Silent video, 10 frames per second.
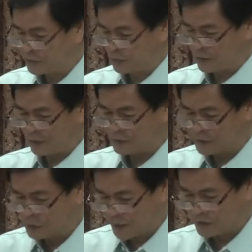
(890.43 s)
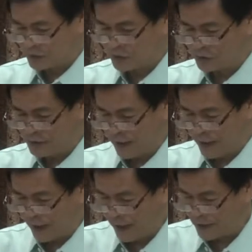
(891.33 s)
full of gratitude
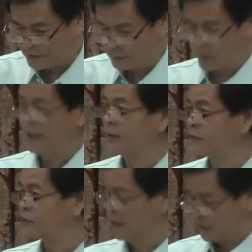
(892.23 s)
and praise.